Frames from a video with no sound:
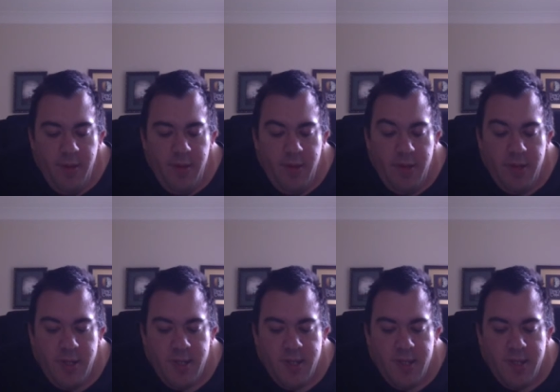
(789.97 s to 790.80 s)
That
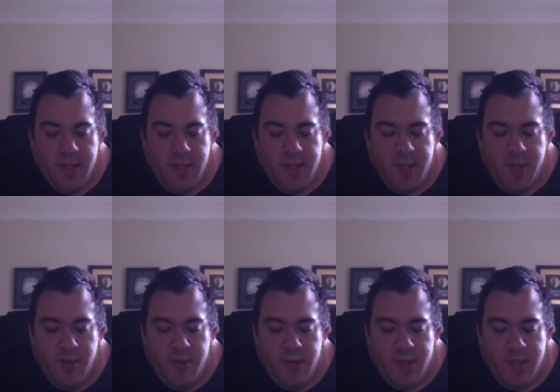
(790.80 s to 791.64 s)
does it, Stacey
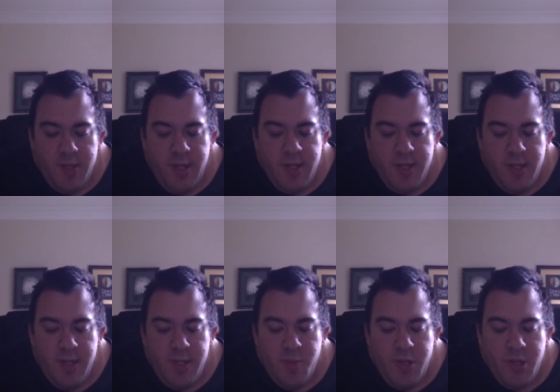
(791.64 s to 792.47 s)
thought. Stacey
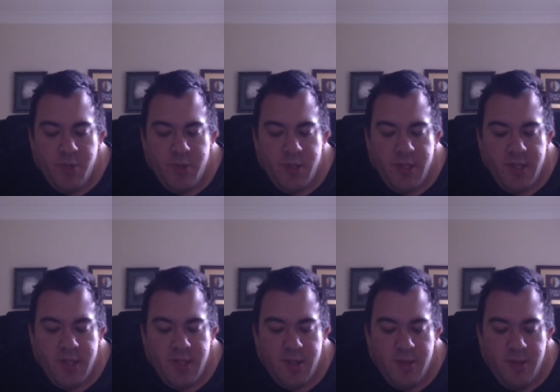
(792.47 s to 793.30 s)
is my twin
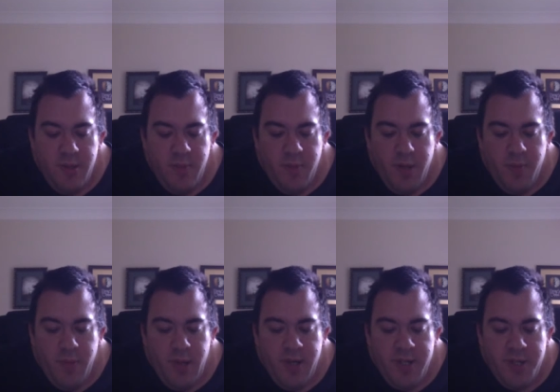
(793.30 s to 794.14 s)
sister. Mum
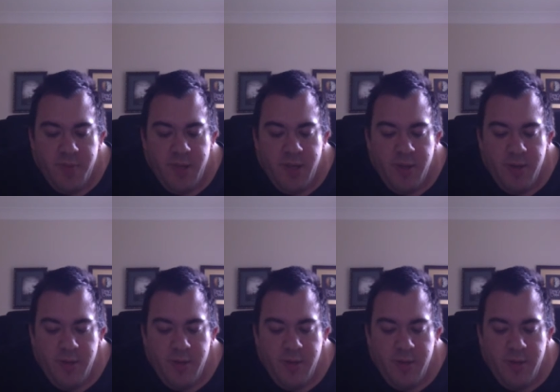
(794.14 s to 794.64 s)
lied to me.